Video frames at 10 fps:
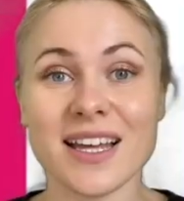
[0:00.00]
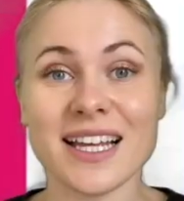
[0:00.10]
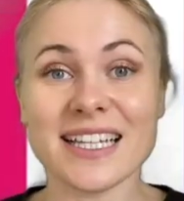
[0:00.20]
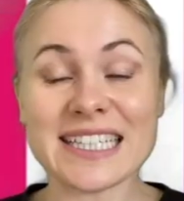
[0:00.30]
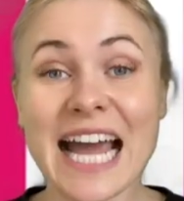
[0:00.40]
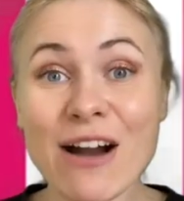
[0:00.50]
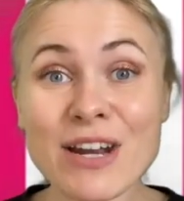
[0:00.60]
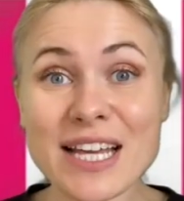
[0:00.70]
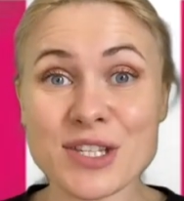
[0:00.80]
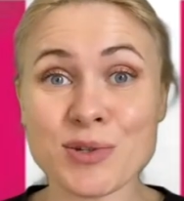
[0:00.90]
Now
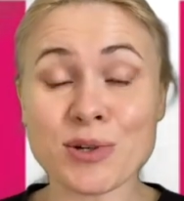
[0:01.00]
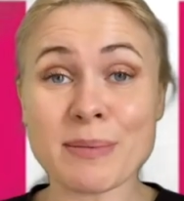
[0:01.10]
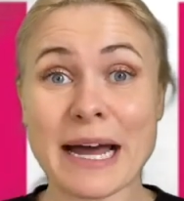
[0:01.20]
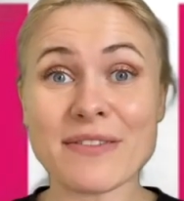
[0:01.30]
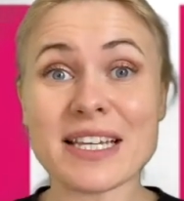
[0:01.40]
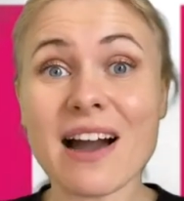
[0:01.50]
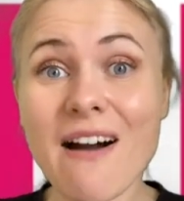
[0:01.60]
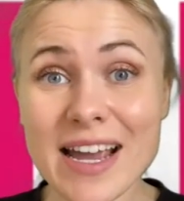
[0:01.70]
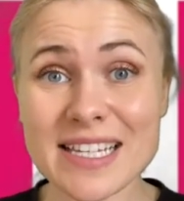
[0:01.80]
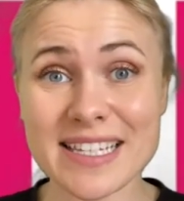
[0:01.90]
let's talk about the
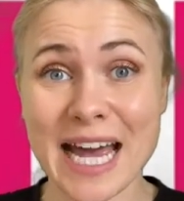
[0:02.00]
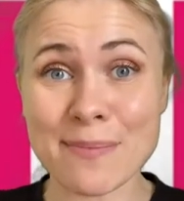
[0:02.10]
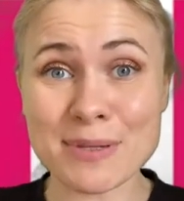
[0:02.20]
ice caps